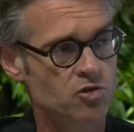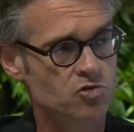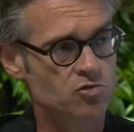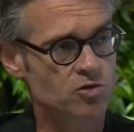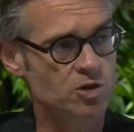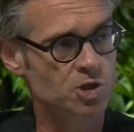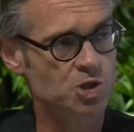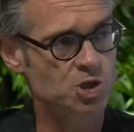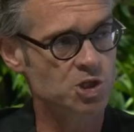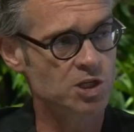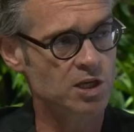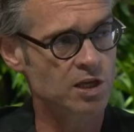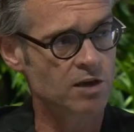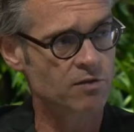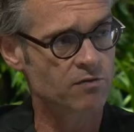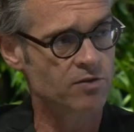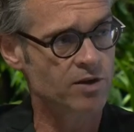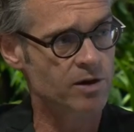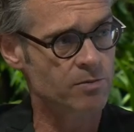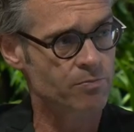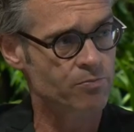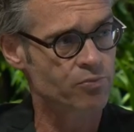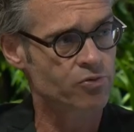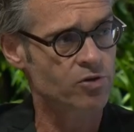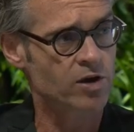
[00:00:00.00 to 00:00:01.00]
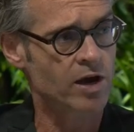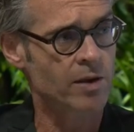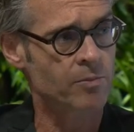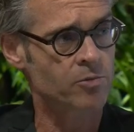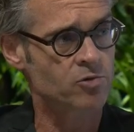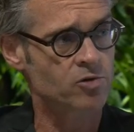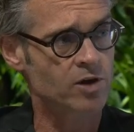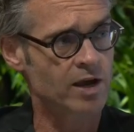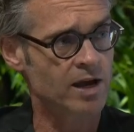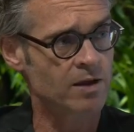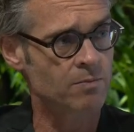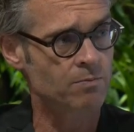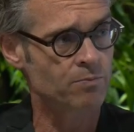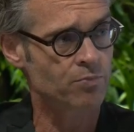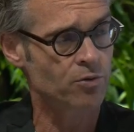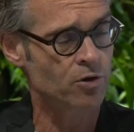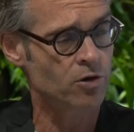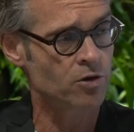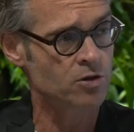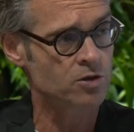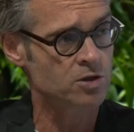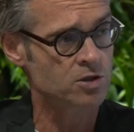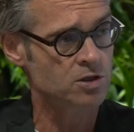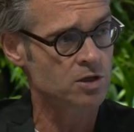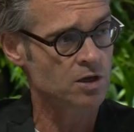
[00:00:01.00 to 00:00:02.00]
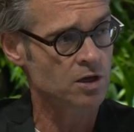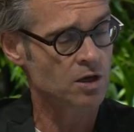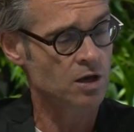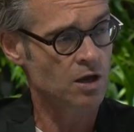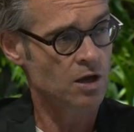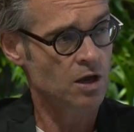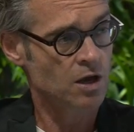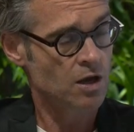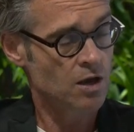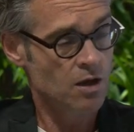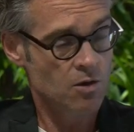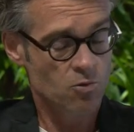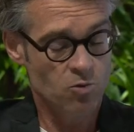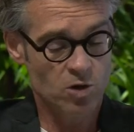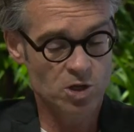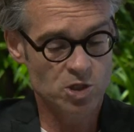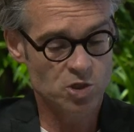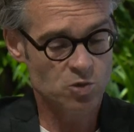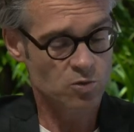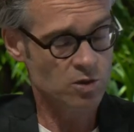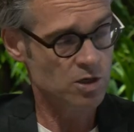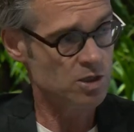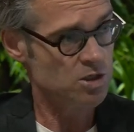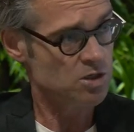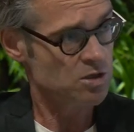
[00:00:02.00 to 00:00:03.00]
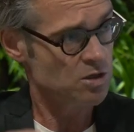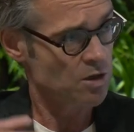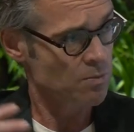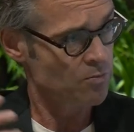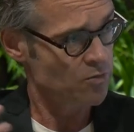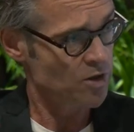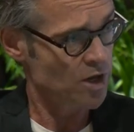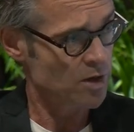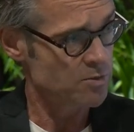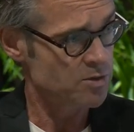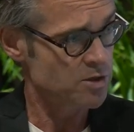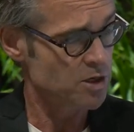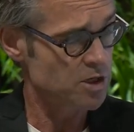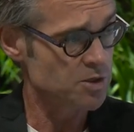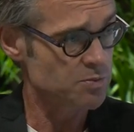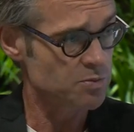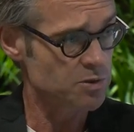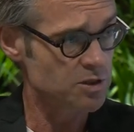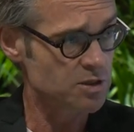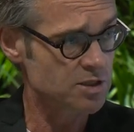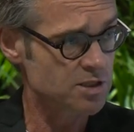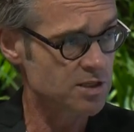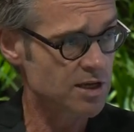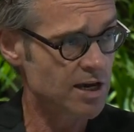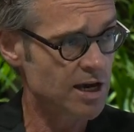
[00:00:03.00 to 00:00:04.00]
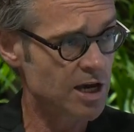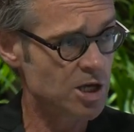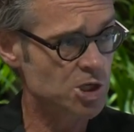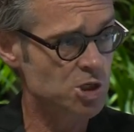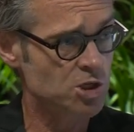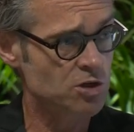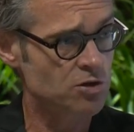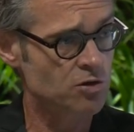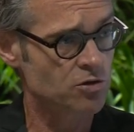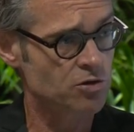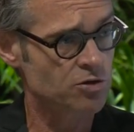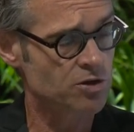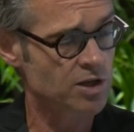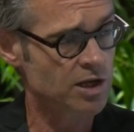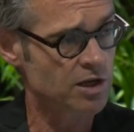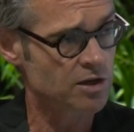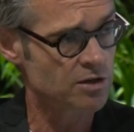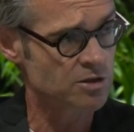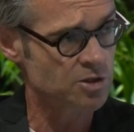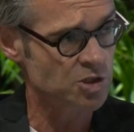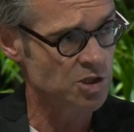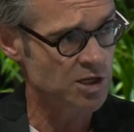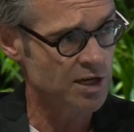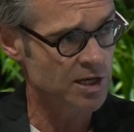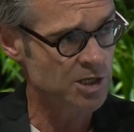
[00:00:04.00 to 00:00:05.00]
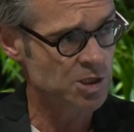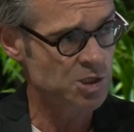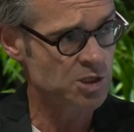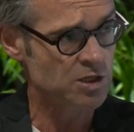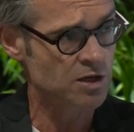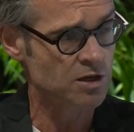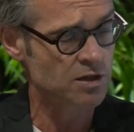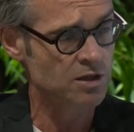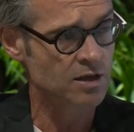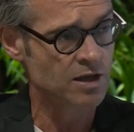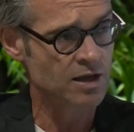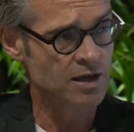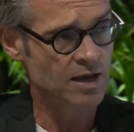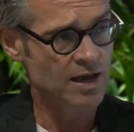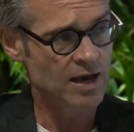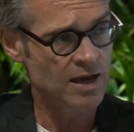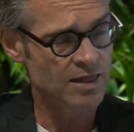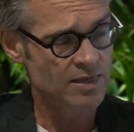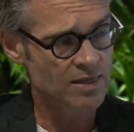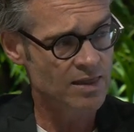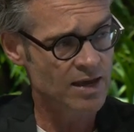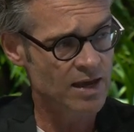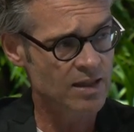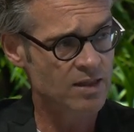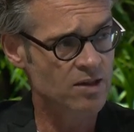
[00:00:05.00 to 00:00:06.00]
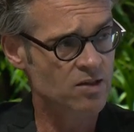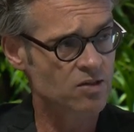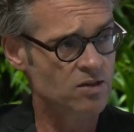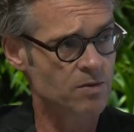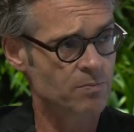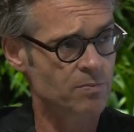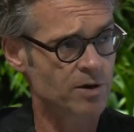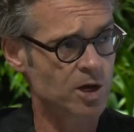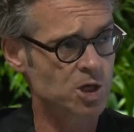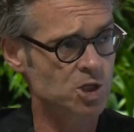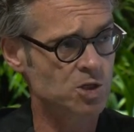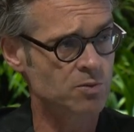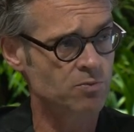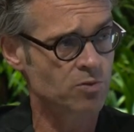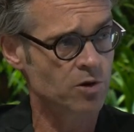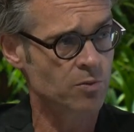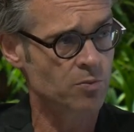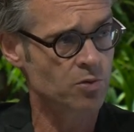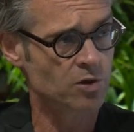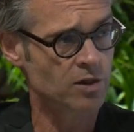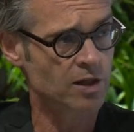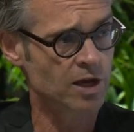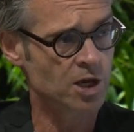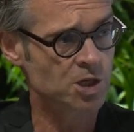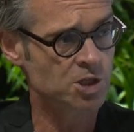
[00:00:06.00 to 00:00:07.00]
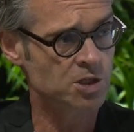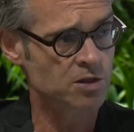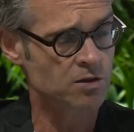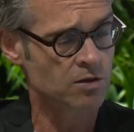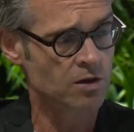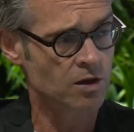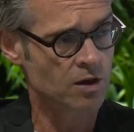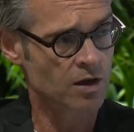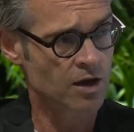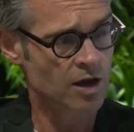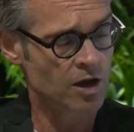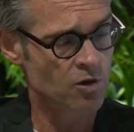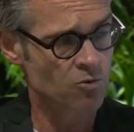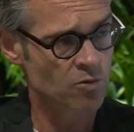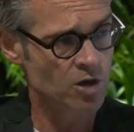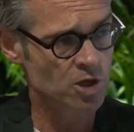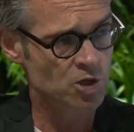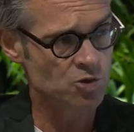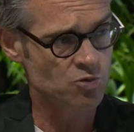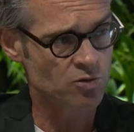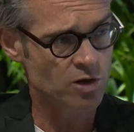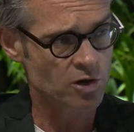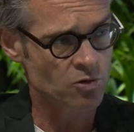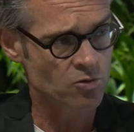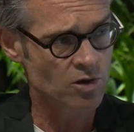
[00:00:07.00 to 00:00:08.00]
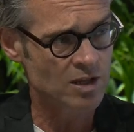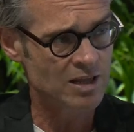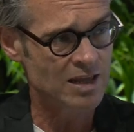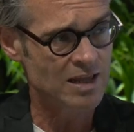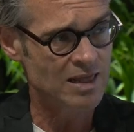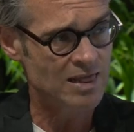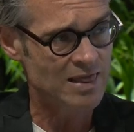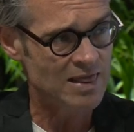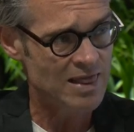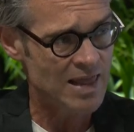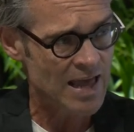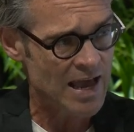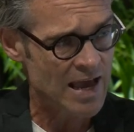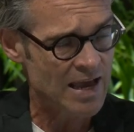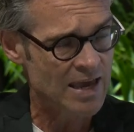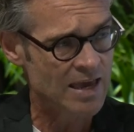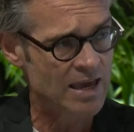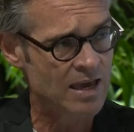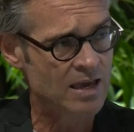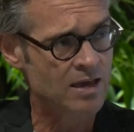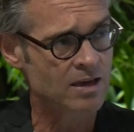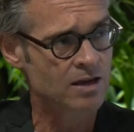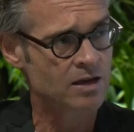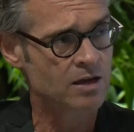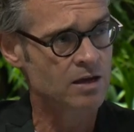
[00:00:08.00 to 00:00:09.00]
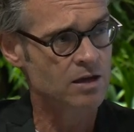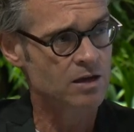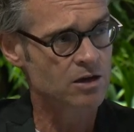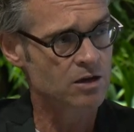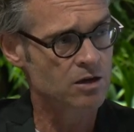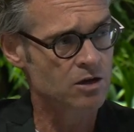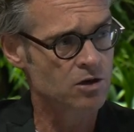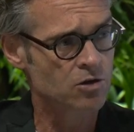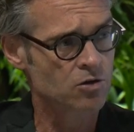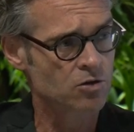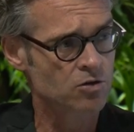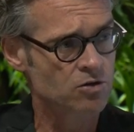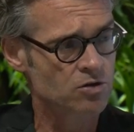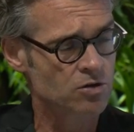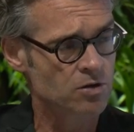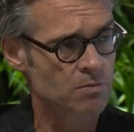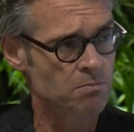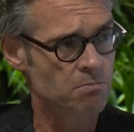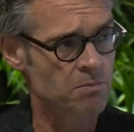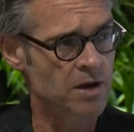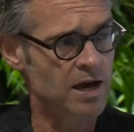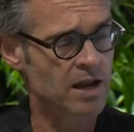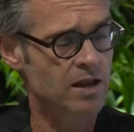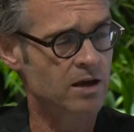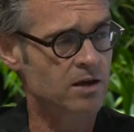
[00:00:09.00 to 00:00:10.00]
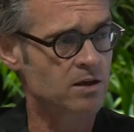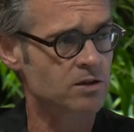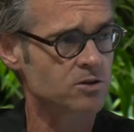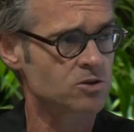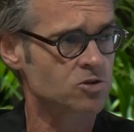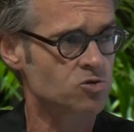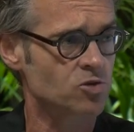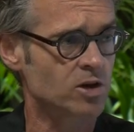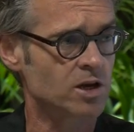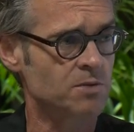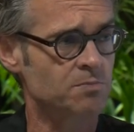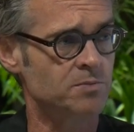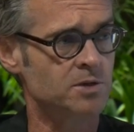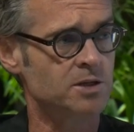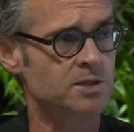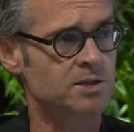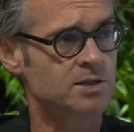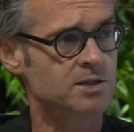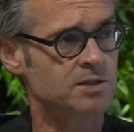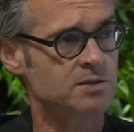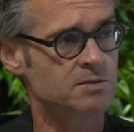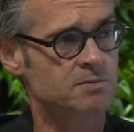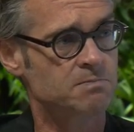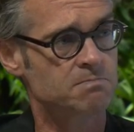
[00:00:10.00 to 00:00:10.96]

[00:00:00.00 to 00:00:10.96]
to achieve their primary endpoint, which was sometimes hospitalization or decongestion. And that is the patient population in which we're really lacking good medical treatment.